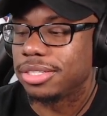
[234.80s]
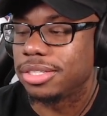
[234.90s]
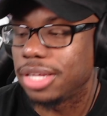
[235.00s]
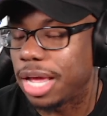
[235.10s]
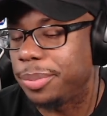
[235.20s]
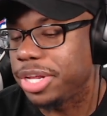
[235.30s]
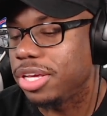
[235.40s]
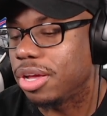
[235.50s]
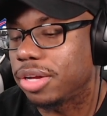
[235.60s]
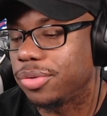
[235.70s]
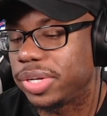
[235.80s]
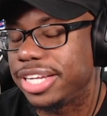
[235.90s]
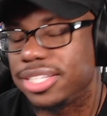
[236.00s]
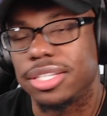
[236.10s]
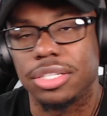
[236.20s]
How many of y'all can
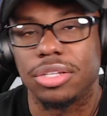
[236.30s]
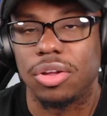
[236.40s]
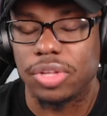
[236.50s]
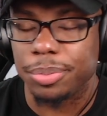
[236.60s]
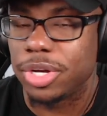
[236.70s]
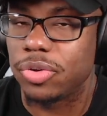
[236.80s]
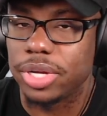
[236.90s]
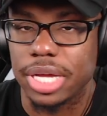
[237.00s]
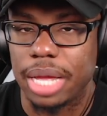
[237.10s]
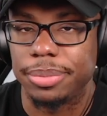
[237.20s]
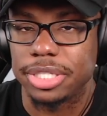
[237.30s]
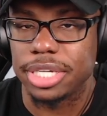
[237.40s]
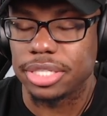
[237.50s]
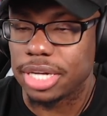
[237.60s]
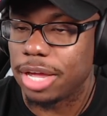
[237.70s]
relate to this song? Let me know in the comment
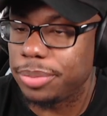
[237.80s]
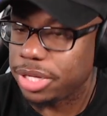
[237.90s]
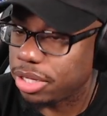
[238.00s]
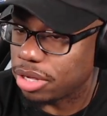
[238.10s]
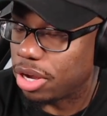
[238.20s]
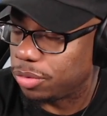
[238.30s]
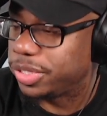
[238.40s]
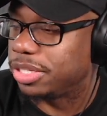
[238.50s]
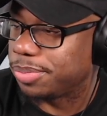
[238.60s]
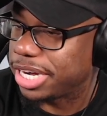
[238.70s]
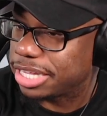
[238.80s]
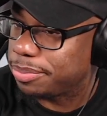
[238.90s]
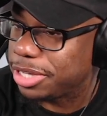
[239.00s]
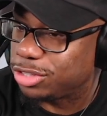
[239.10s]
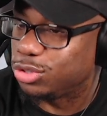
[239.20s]
section. How many of y'all are with somebody that
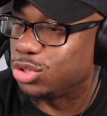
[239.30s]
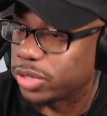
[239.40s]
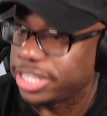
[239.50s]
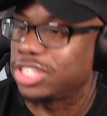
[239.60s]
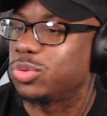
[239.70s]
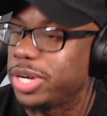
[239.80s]
makes you drink, swear,